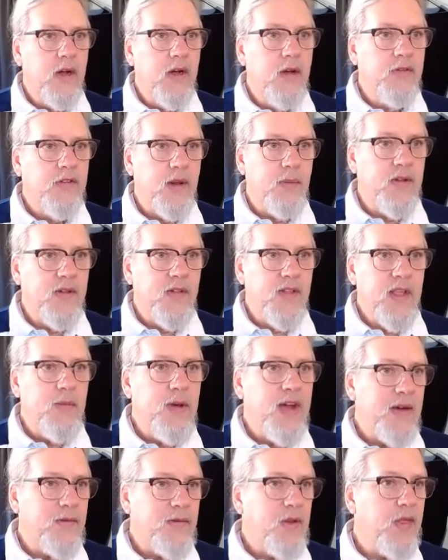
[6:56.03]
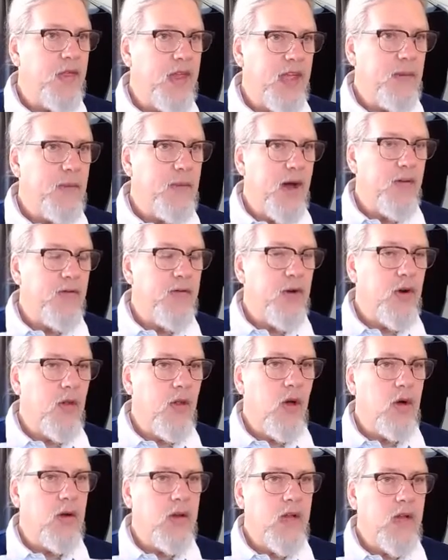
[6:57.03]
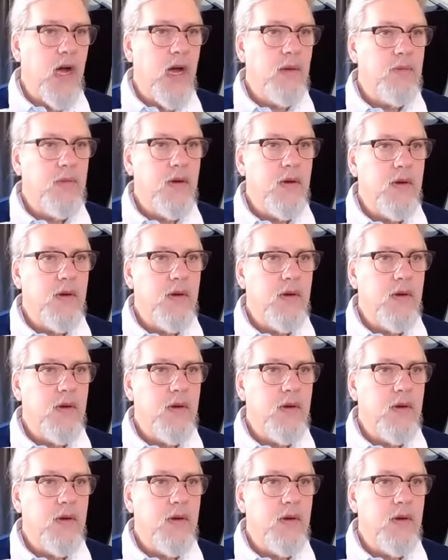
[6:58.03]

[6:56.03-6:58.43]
something that you may have to think about for a long time.